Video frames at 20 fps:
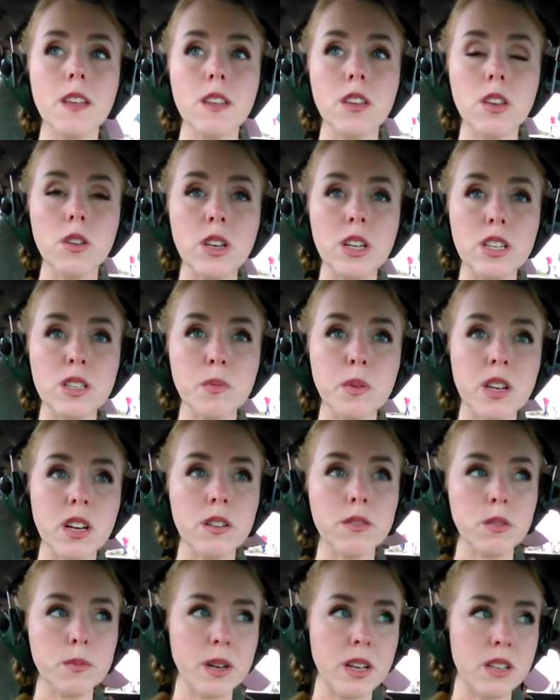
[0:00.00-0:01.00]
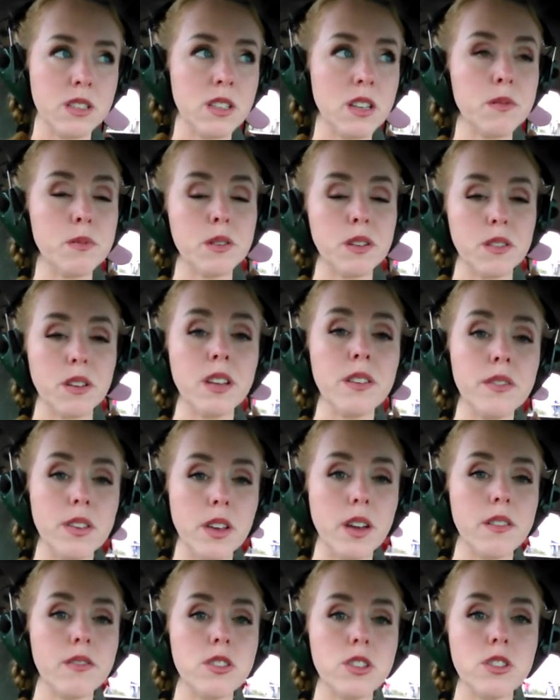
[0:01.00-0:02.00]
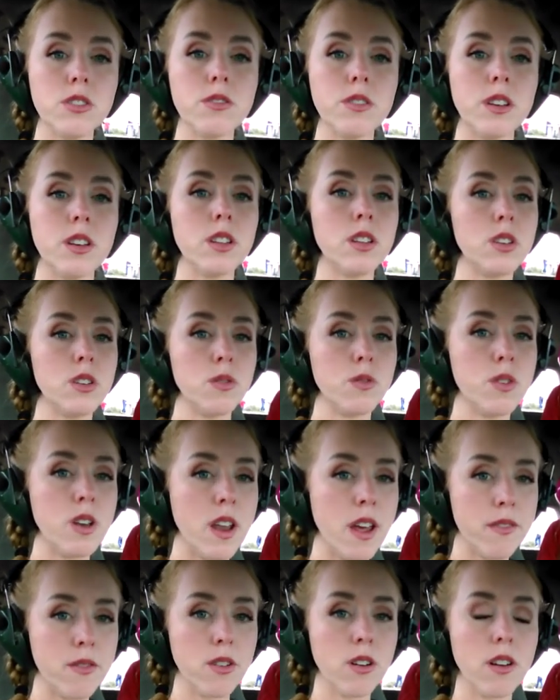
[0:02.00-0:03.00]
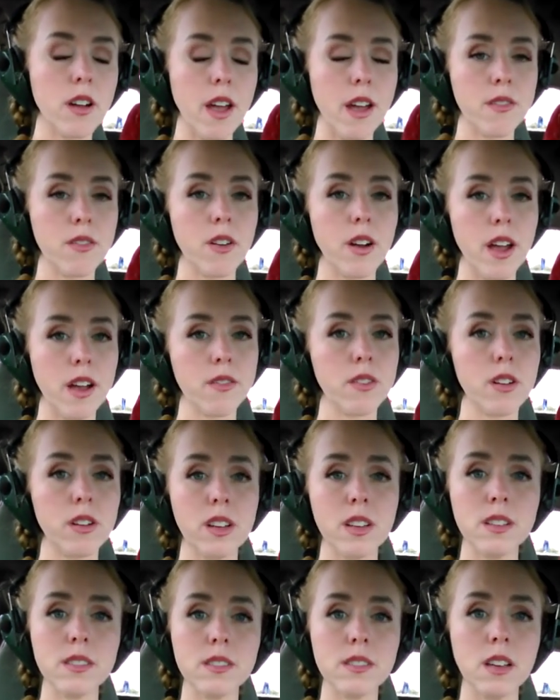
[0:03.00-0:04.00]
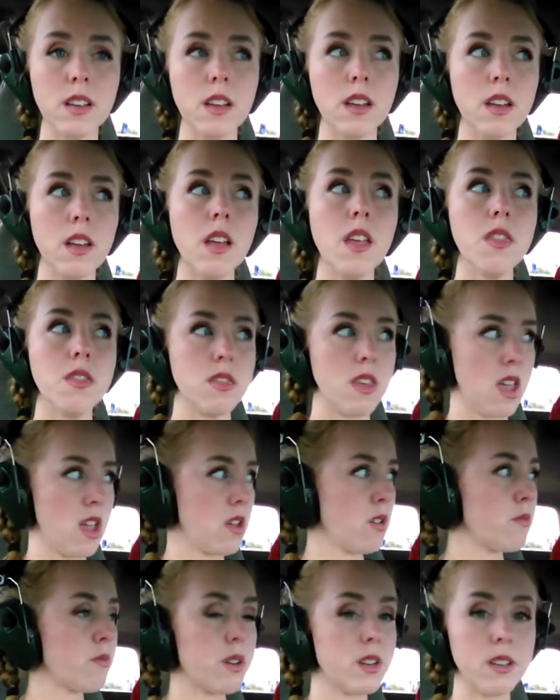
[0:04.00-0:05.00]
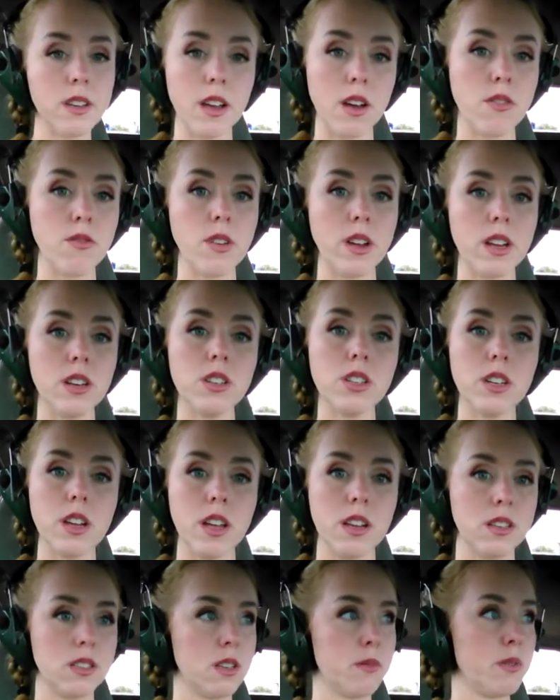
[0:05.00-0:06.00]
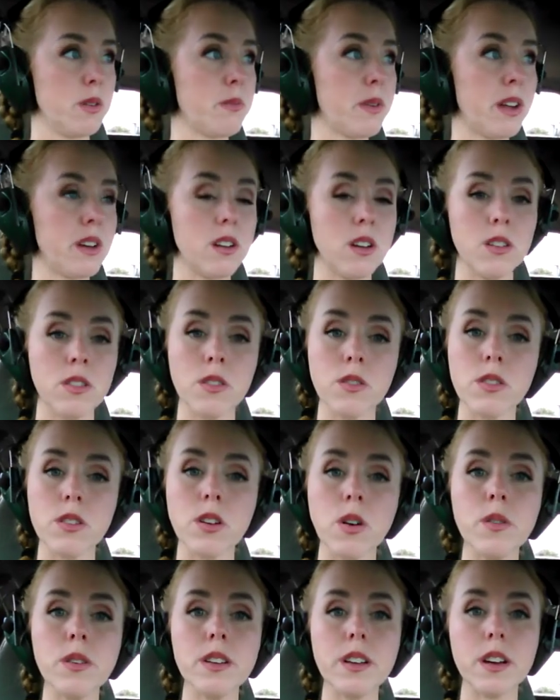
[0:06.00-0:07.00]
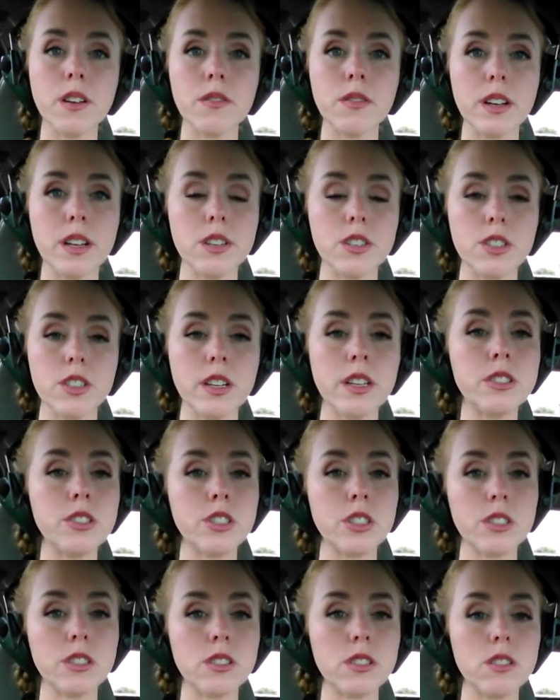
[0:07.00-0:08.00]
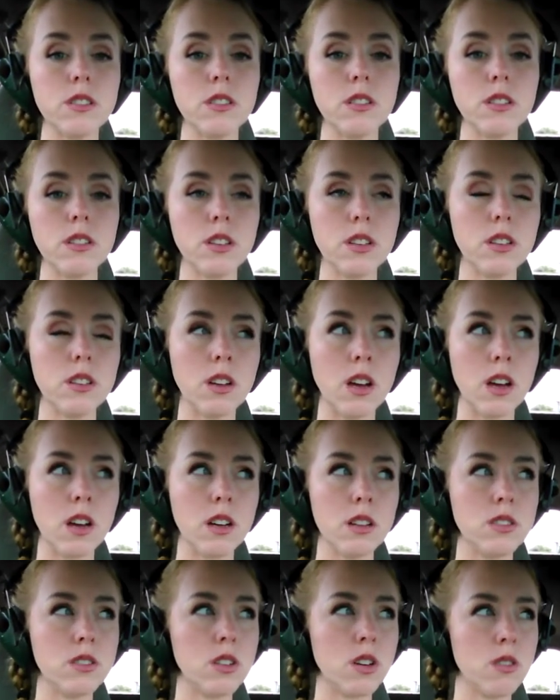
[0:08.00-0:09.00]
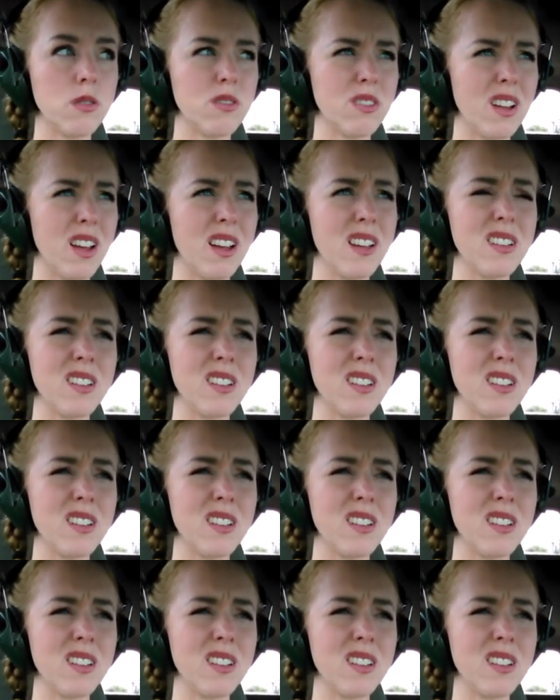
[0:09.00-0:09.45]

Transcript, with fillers: you need to be careful about yourself. But if you have children, you never, ever, ever, because they could run down range and somebody might not know they're going down range. It's just uh, don't